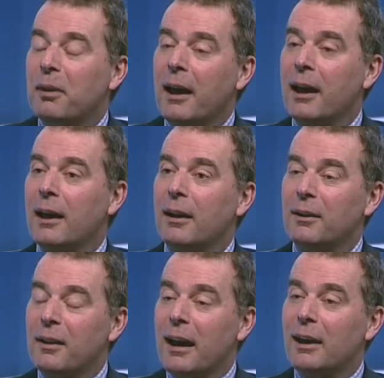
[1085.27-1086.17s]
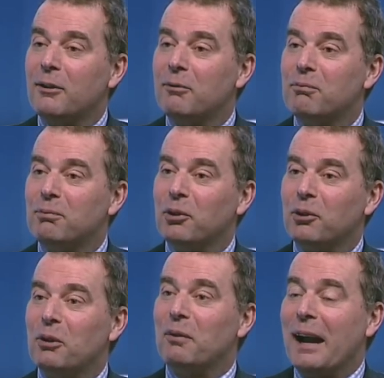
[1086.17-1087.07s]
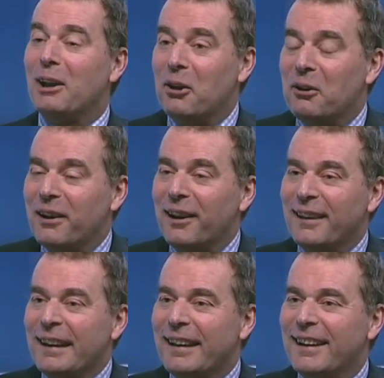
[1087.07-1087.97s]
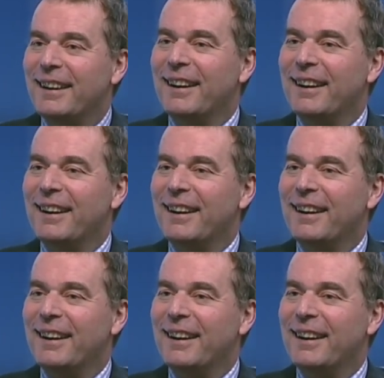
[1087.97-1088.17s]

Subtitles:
they're sort of good value, I think.